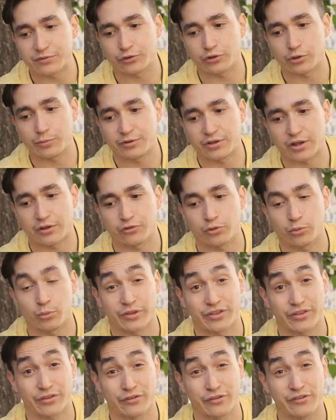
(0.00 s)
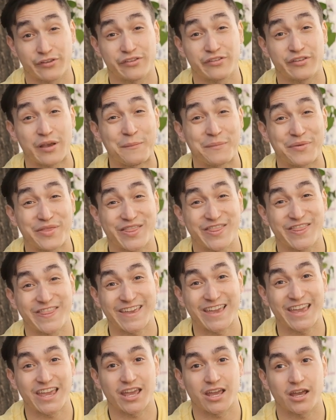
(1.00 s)
to show potential with
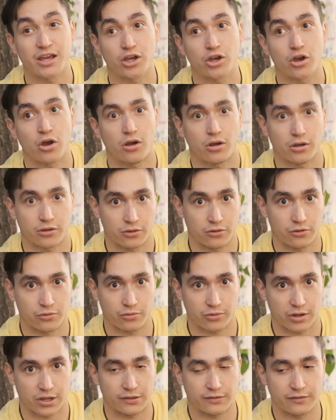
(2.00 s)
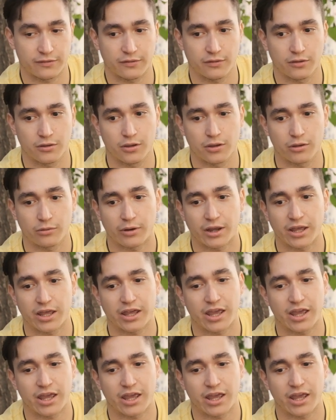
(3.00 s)
something concrete, right?